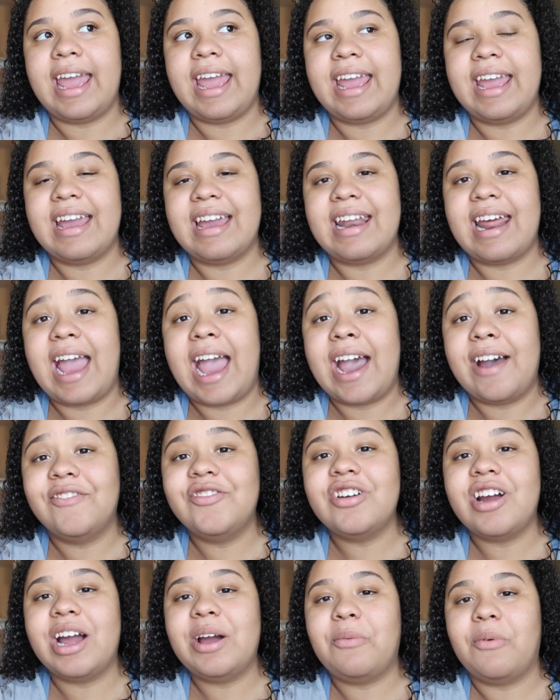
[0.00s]
And
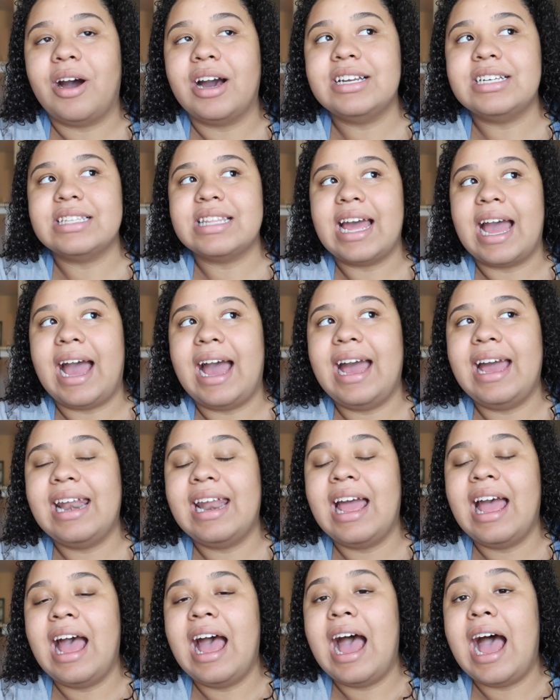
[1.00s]
after I watched that,